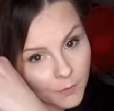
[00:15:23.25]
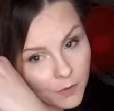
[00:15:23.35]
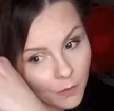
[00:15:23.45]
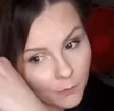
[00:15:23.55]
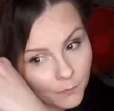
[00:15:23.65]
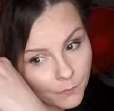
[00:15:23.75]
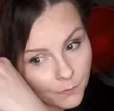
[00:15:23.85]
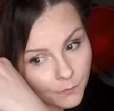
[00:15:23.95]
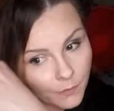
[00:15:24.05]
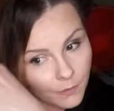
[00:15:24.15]
So,
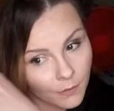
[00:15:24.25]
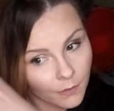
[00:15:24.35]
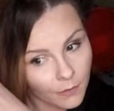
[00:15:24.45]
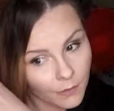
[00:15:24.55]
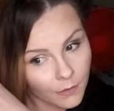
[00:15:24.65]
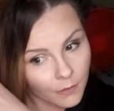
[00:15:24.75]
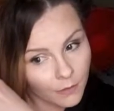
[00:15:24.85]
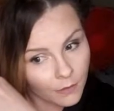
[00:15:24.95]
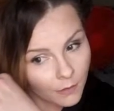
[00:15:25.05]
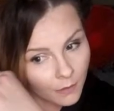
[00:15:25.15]

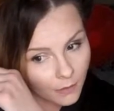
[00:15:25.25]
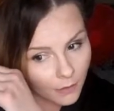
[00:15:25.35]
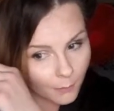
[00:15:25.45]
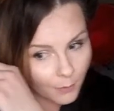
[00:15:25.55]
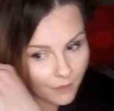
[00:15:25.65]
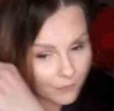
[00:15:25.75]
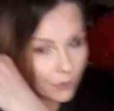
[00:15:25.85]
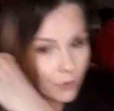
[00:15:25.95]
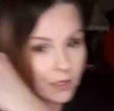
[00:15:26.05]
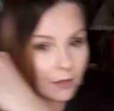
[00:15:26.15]
but if
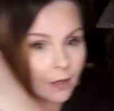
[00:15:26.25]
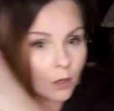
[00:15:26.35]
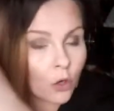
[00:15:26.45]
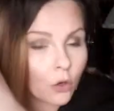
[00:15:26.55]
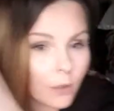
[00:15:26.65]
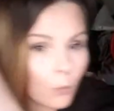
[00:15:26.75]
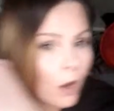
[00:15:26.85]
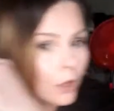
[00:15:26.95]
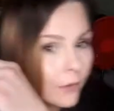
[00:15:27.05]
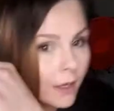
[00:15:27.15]
you're using like a curling
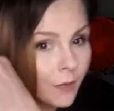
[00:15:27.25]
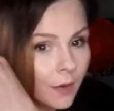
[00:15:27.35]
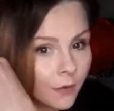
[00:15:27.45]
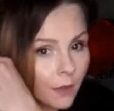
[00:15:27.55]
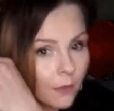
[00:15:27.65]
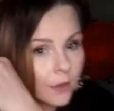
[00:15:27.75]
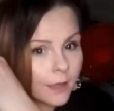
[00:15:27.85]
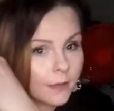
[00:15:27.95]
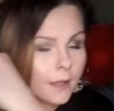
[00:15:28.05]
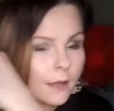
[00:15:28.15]
wand or anything on the other
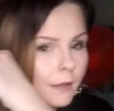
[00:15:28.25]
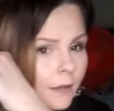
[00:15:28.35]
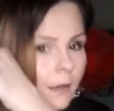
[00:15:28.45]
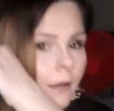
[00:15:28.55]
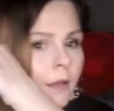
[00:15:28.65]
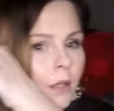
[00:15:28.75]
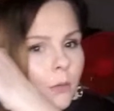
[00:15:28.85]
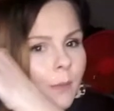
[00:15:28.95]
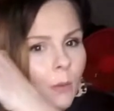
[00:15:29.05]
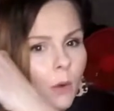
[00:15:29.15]
hand, then
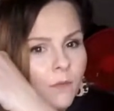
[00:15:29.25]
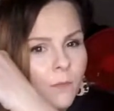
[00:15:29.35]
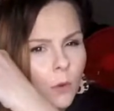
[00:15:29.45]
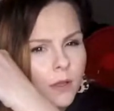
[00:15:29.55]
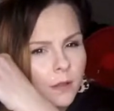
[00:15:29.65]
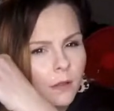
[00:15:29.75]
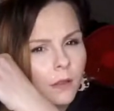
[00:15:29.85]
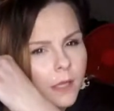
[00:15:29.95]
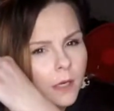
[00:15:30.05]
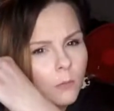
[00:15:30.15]
you may want to focus a
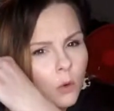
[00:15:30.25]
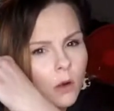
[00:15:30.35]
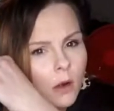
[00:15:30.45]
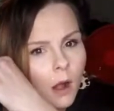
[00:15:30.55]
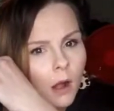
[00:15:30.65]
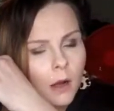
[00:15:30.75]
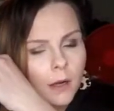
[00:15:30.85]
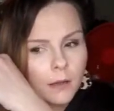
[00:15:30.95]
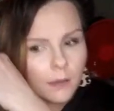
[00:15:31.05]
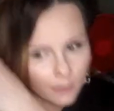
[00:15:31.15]
little more
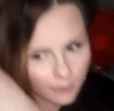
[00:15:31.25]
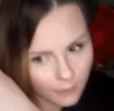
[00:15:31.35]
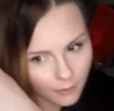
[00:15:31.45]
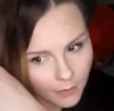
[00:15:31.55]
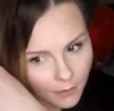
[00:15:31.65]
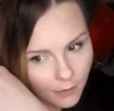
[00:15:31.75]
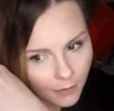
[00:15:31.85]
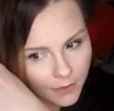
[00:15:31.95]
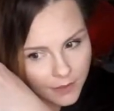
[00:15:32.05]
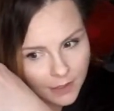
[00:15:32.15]
on
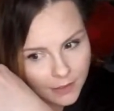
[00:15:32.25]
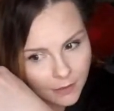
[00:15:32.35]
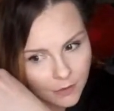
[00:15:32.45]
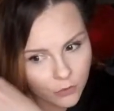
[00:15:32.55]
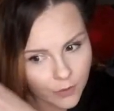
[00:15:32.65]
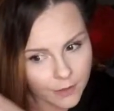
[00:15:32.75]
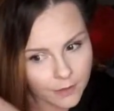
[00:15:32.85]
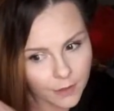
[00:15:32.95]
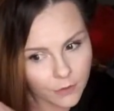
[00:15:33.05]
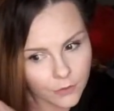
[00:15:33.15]
the size of the
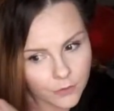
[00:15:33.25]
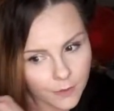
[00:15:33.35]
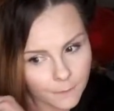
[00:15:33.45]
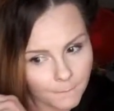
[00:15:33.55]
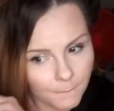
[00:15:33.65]
strands that you're using.